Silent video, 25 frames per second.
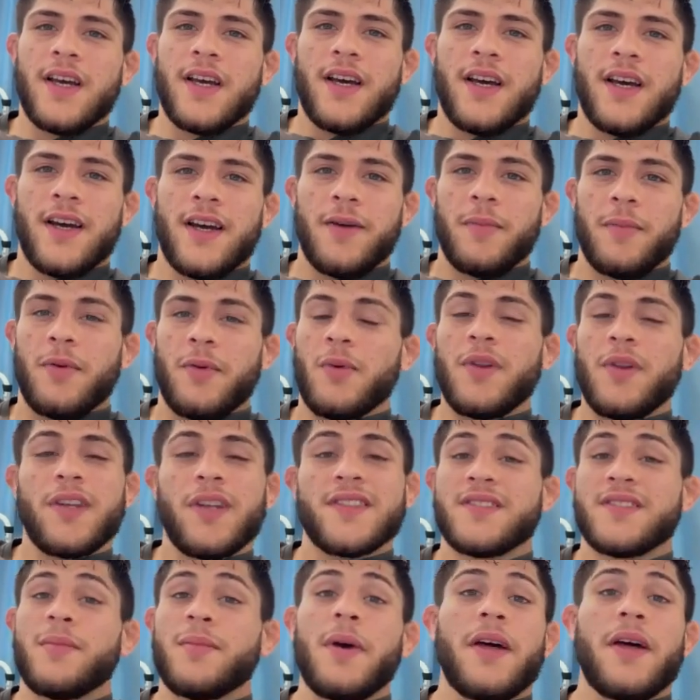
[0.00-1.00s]
It really
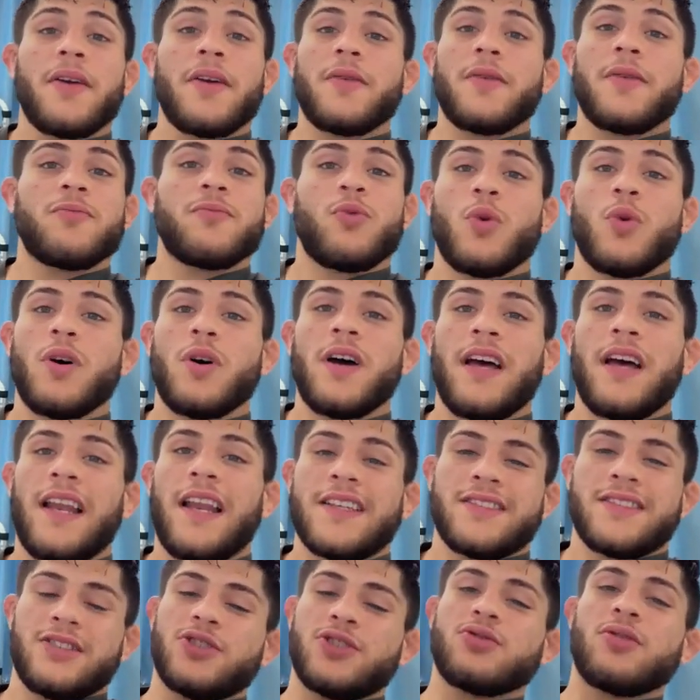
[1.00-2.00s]
doesn't matter what. I
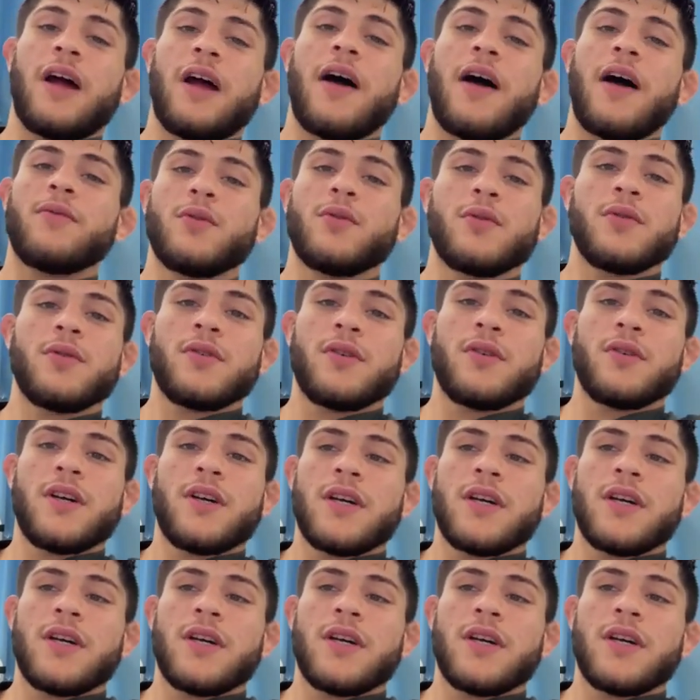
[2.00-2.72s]
like to travel.